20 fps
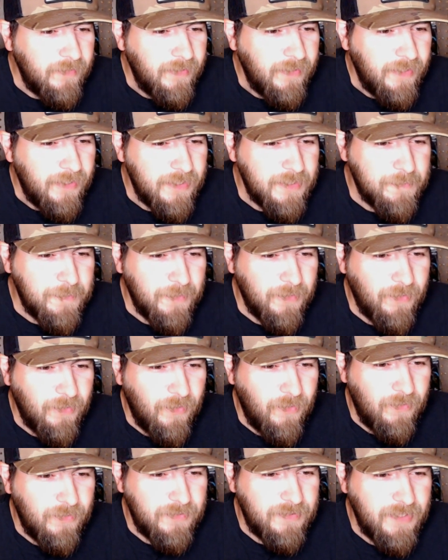it's been a
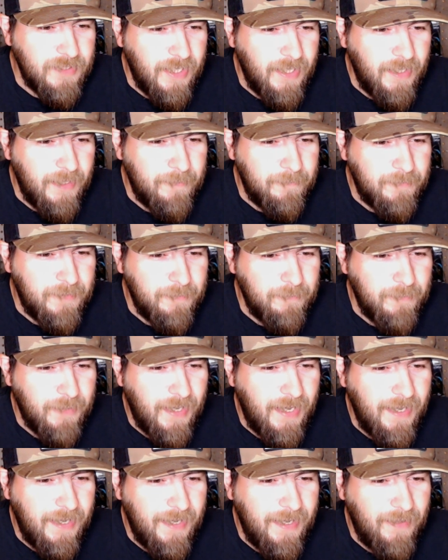long time. Get
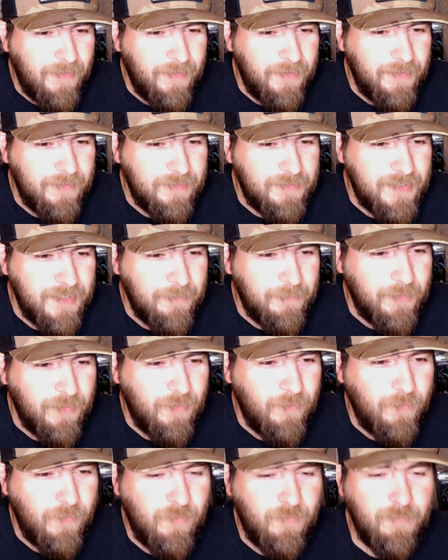Matt Allen and Tim Little
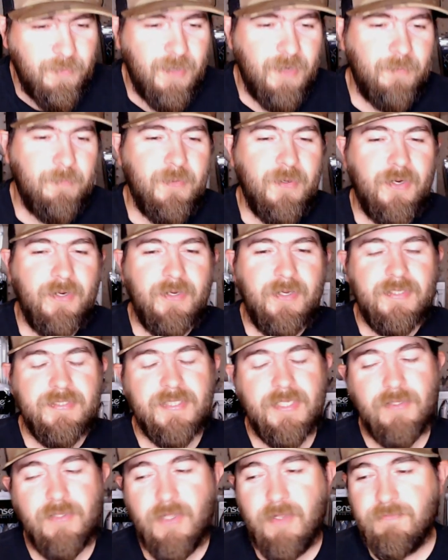on one of my podcasts.
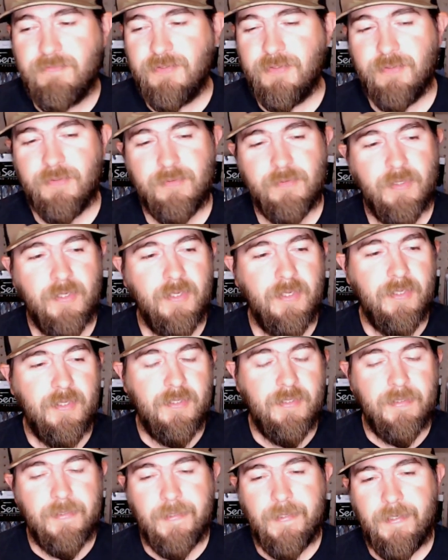I'd love to.
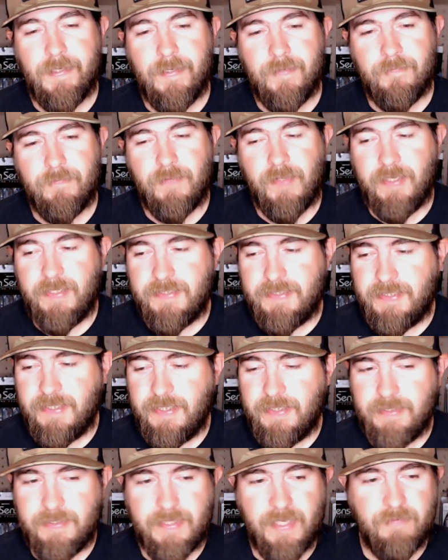Uh, like I
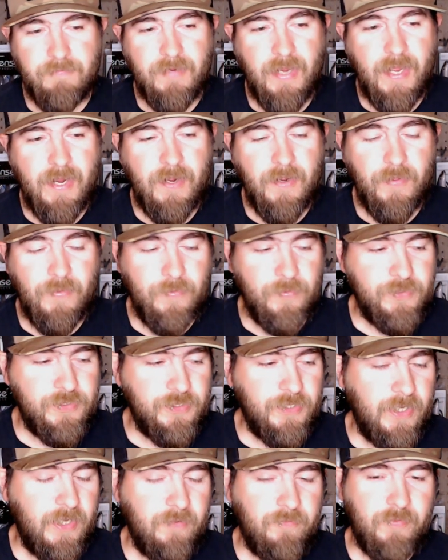said, they've got other
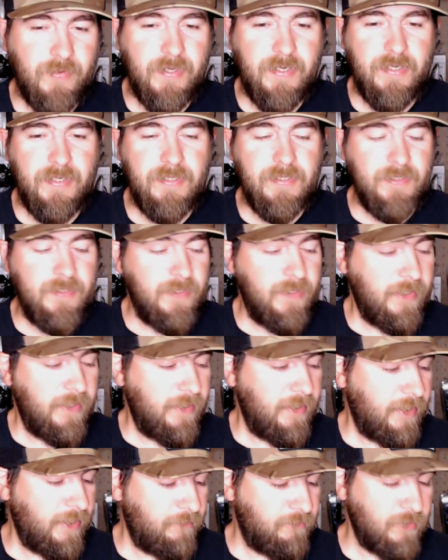stuff they
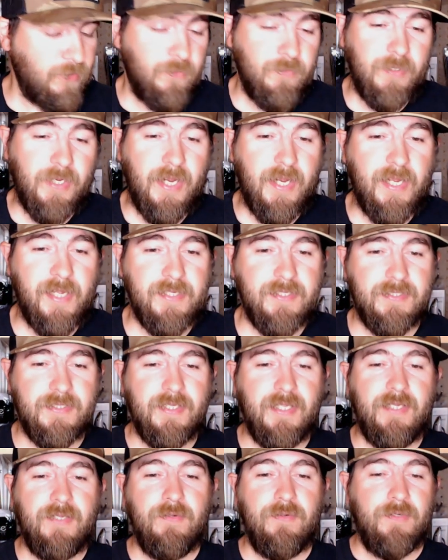uh, have told guys
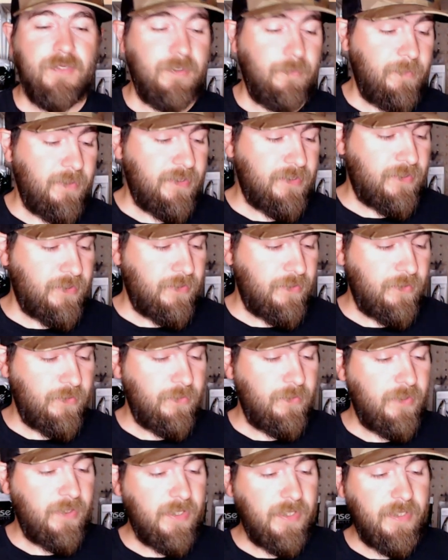they couldn't commit to
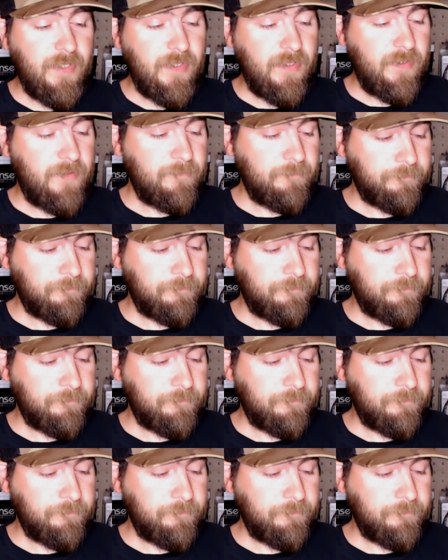and